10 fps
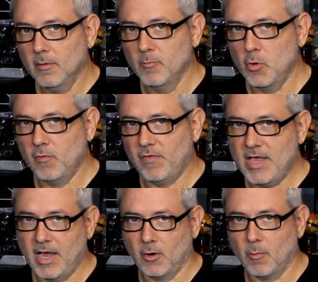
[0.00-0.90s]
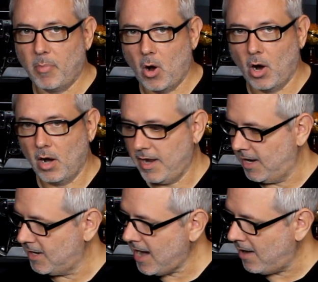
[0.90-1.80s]
move the inner bar
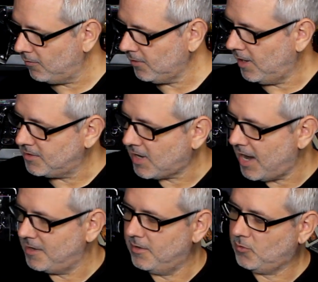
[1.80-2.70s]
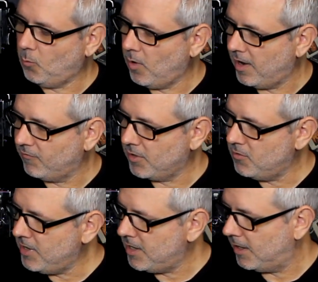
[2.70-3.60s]
in and out and tighten it to wherever you
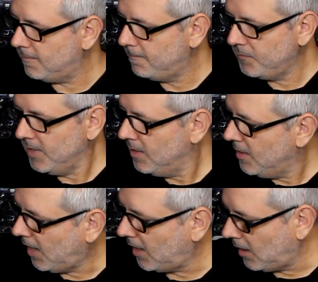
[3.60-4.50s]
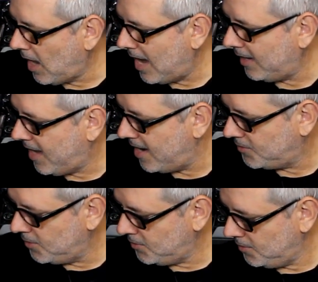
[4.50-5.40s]
needed. In a lot of
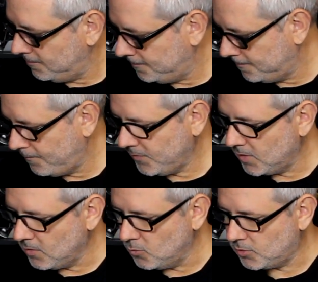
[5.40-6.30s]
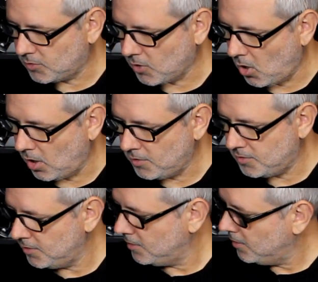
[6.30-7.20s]
cases, you
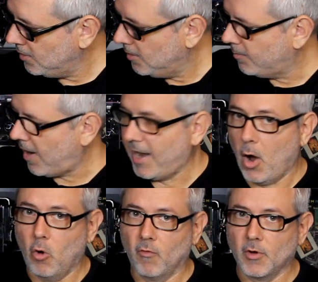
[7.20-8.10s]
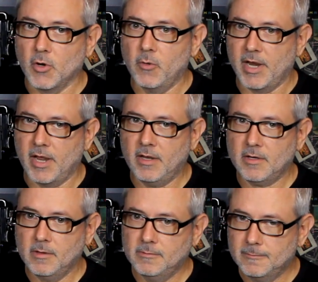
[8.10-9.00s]
start by overdoing
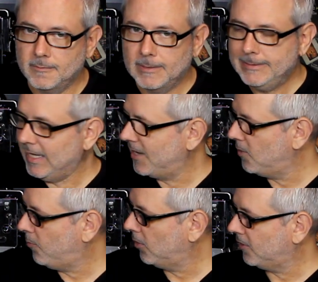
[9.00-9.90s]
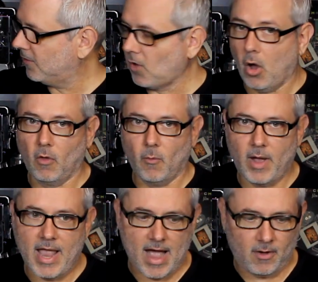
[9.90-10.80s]
it and you put this all the
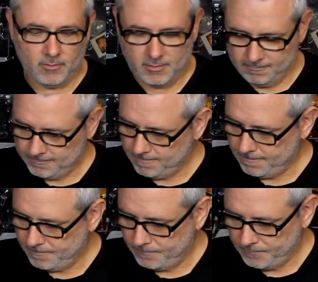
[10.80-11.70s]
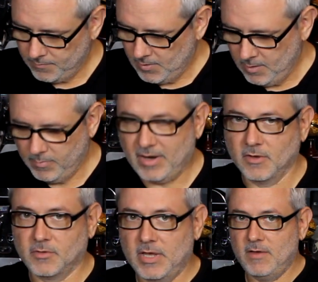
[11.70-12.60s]
way out,
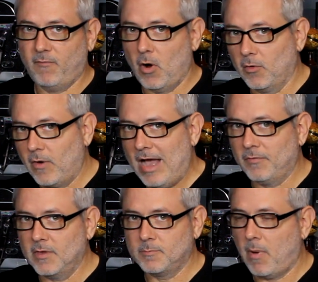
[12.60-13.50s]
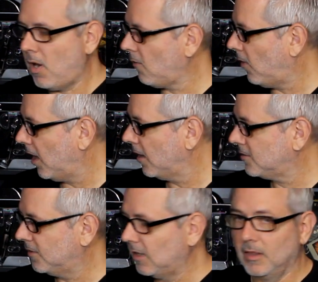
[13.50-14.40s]
because farther out this bar
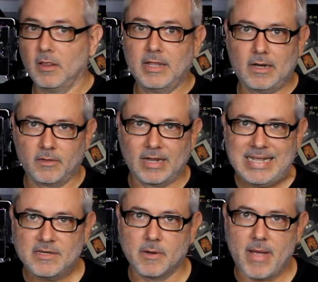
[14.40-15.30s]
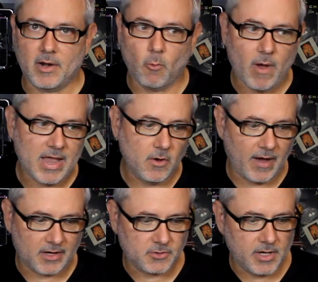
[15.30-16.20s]
was, the least amount of weight you
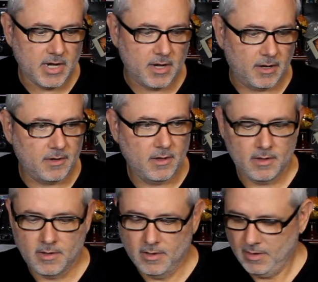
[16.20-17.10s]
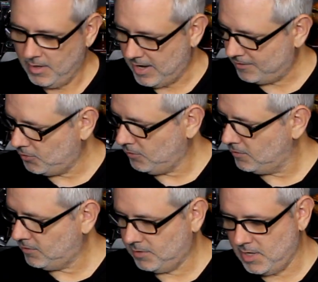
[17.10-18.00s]
actually needed. And as you
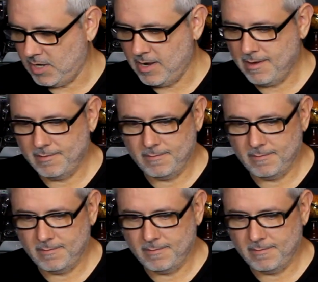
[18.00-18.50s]
can see,